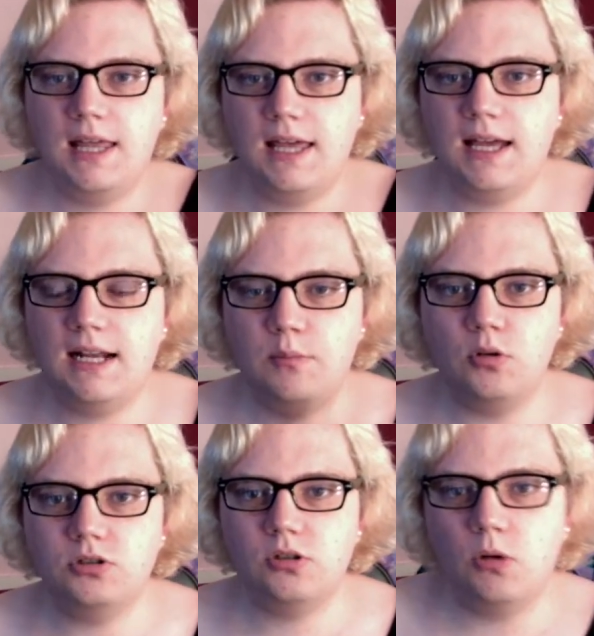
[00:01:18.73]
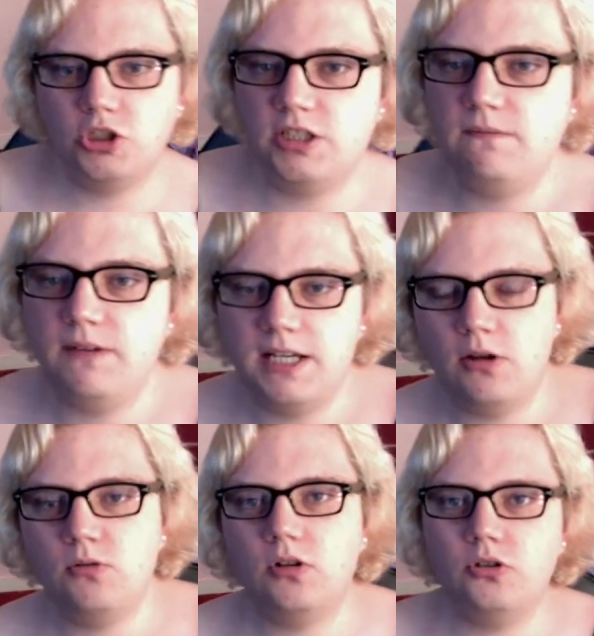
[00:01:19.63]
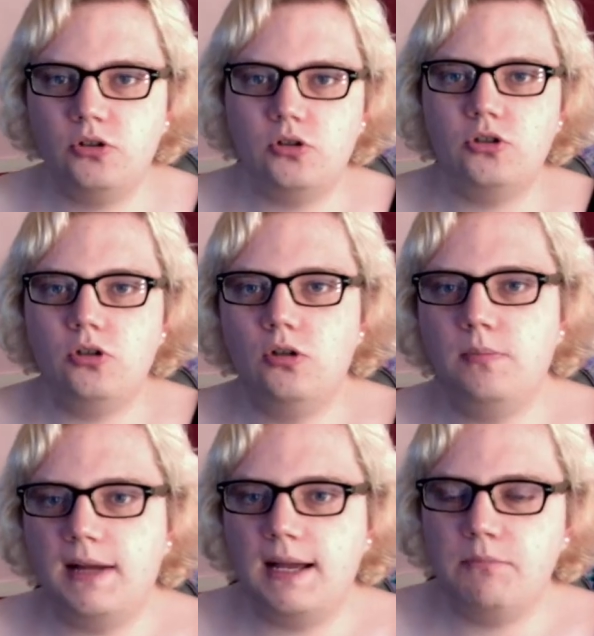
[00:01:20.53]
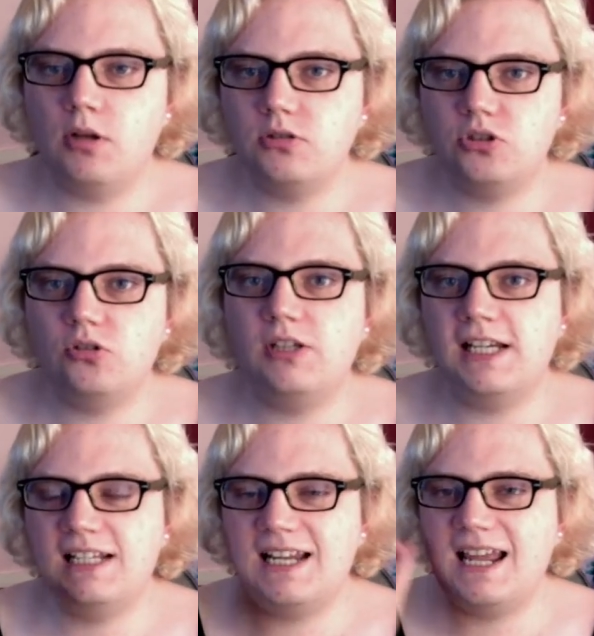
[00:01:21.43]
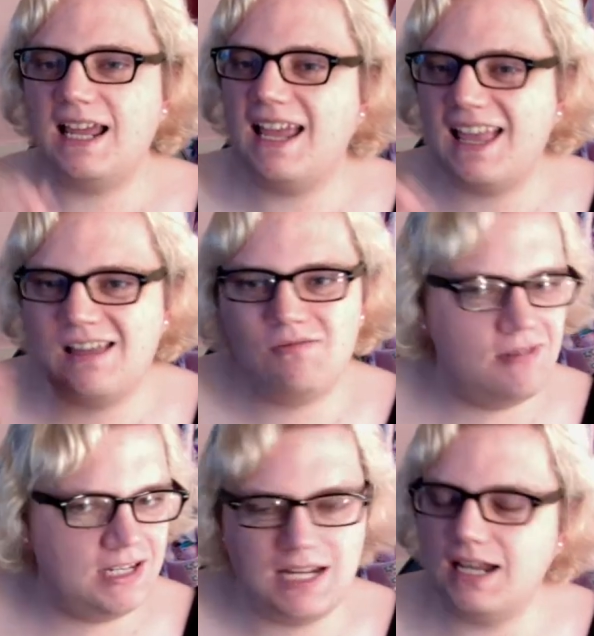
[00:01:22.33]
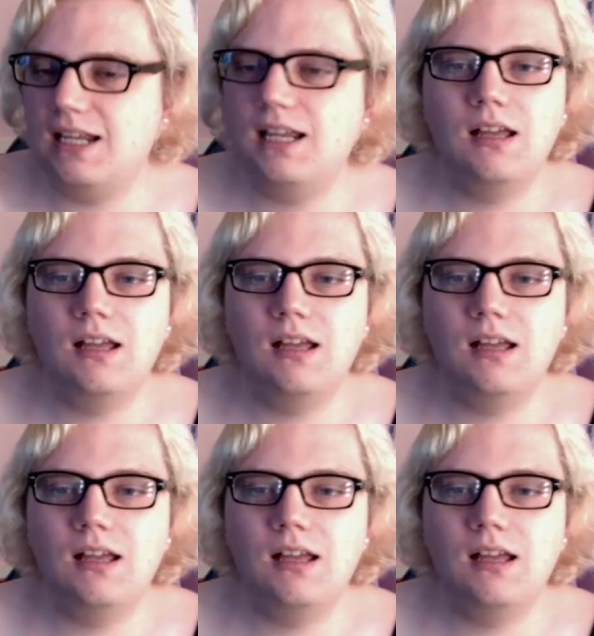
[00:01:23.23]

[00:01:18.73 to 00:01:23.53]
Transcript: and I'm also watching videos on YouTube. I'm not studying every day.